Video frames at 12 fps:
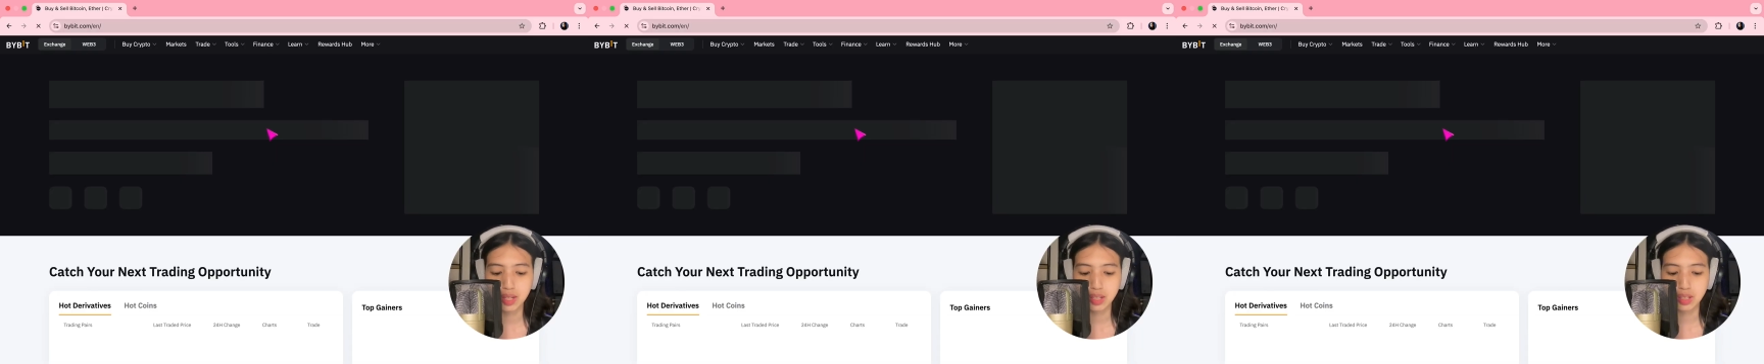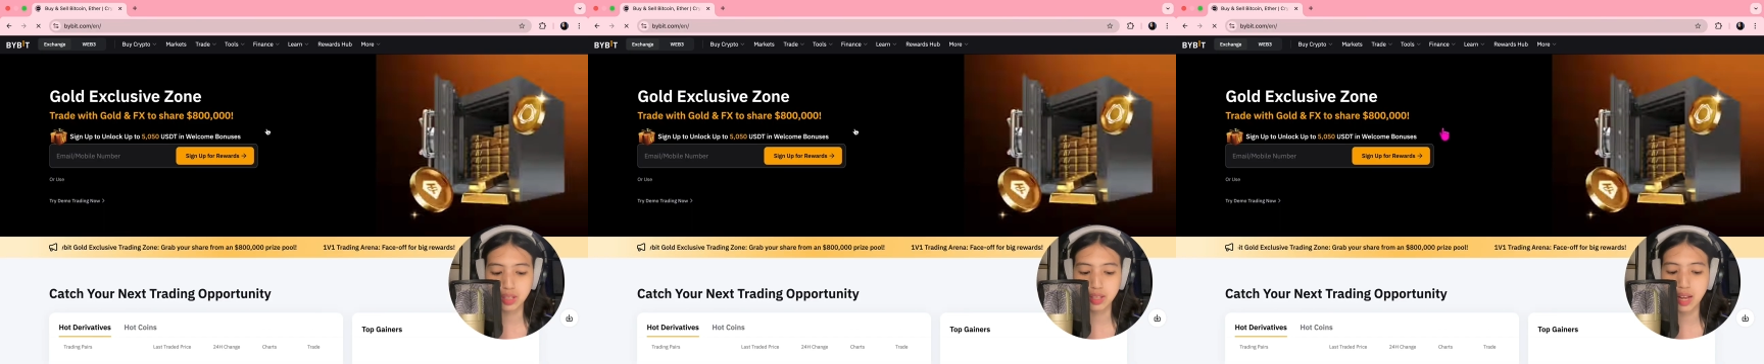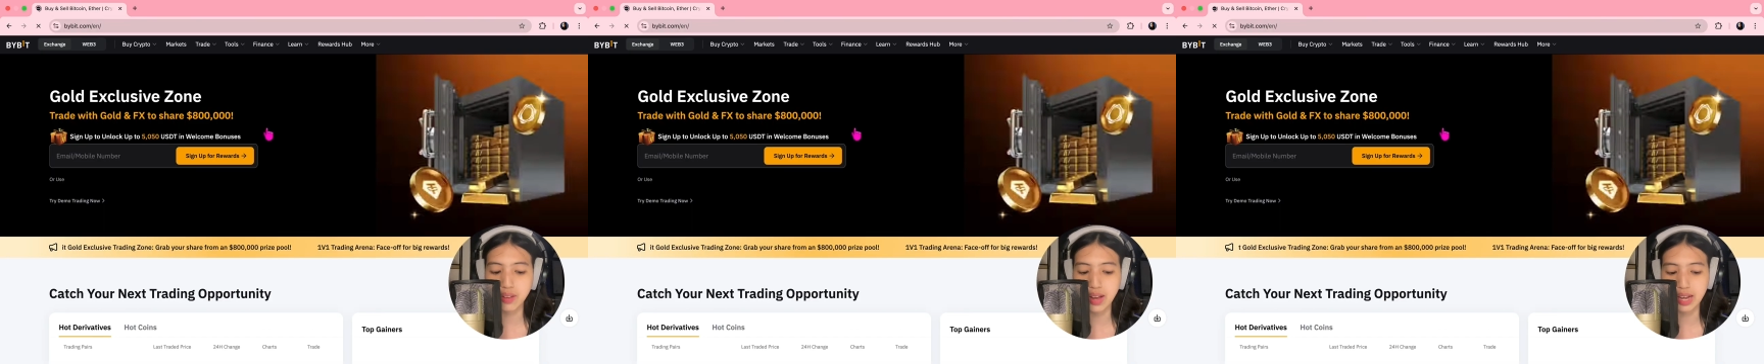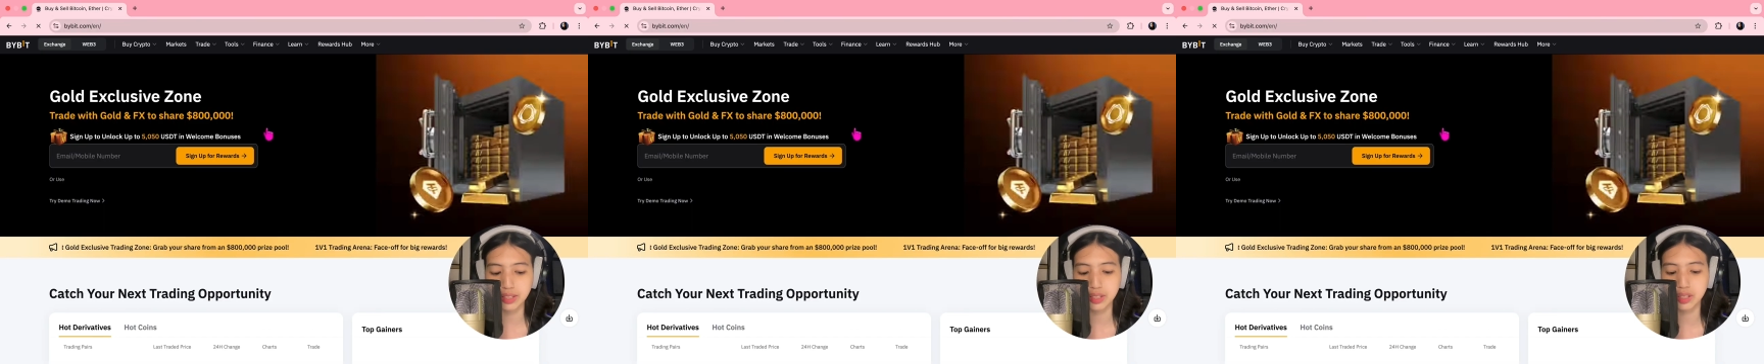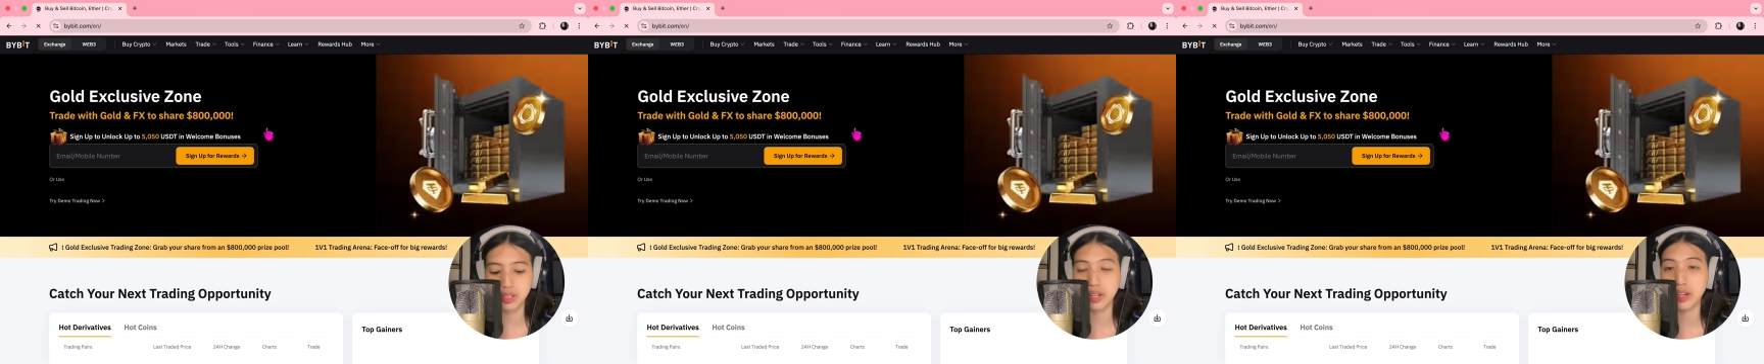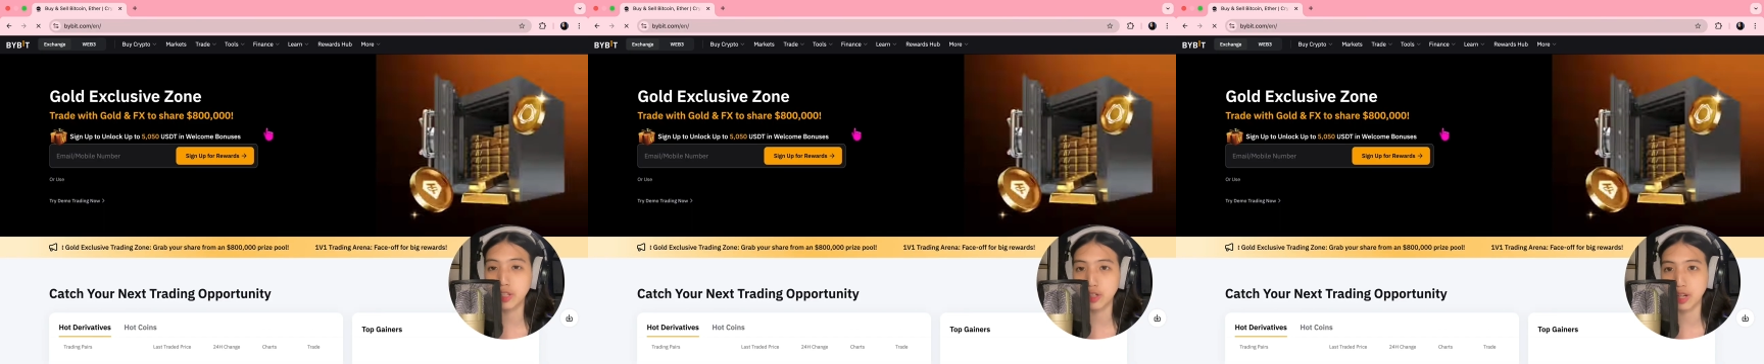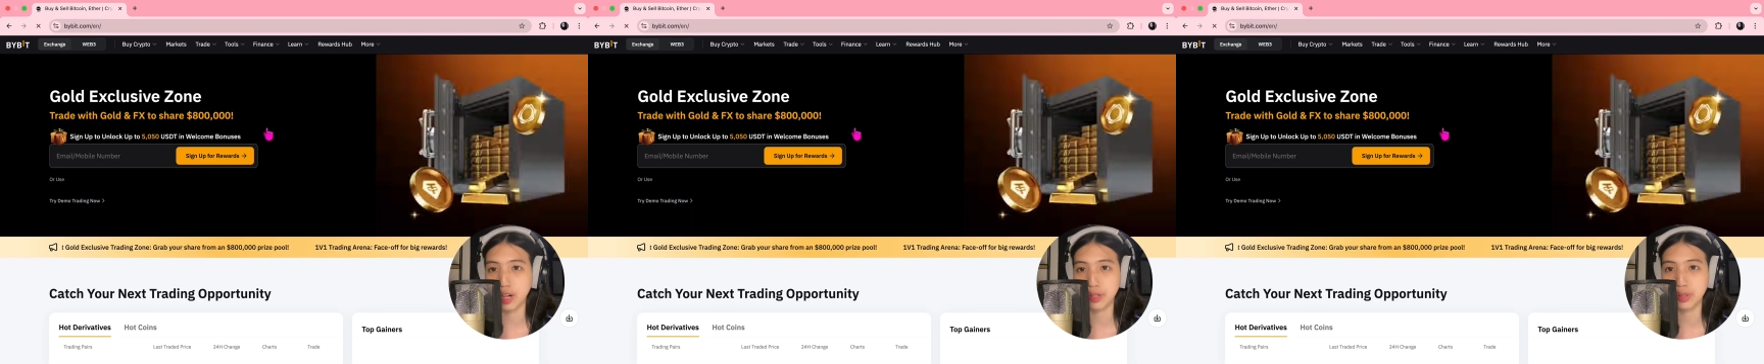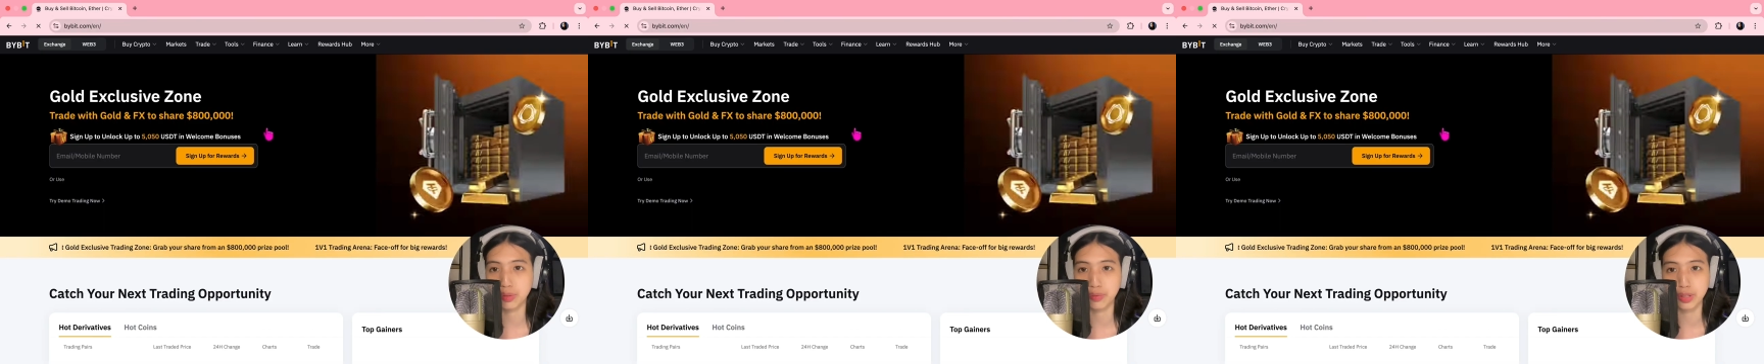you'll have access to the
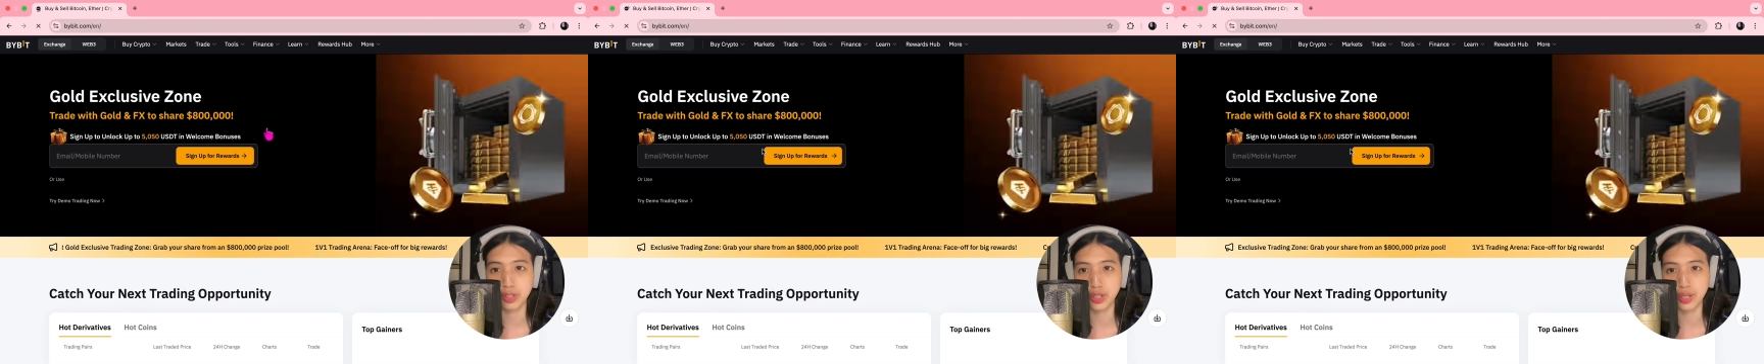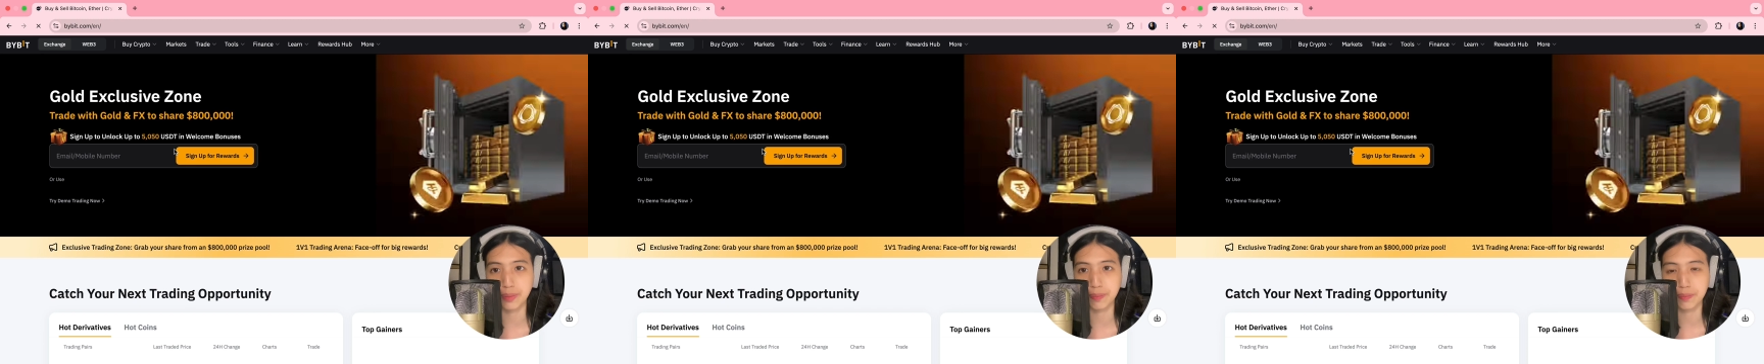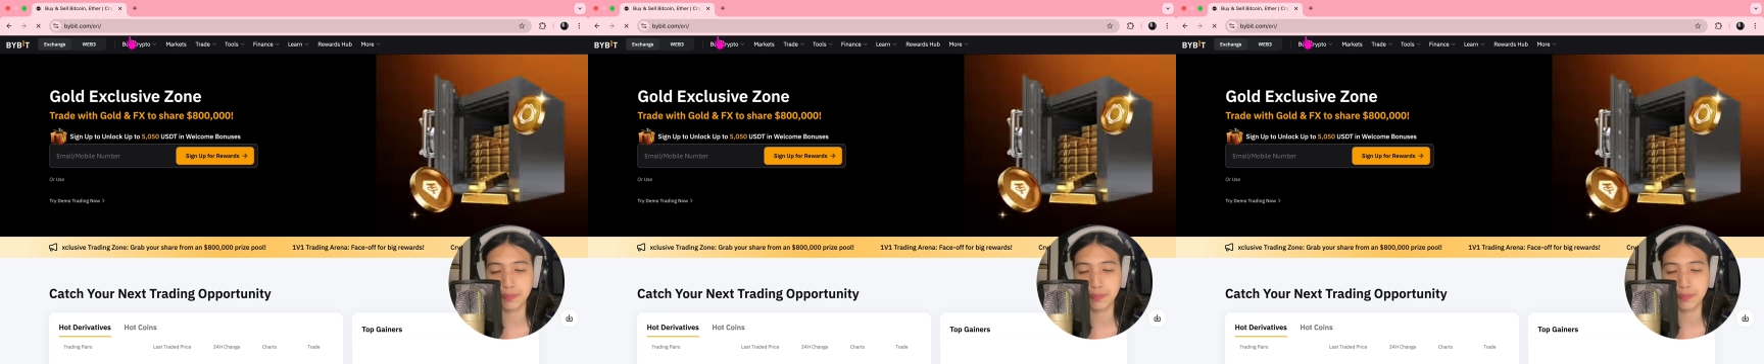international version.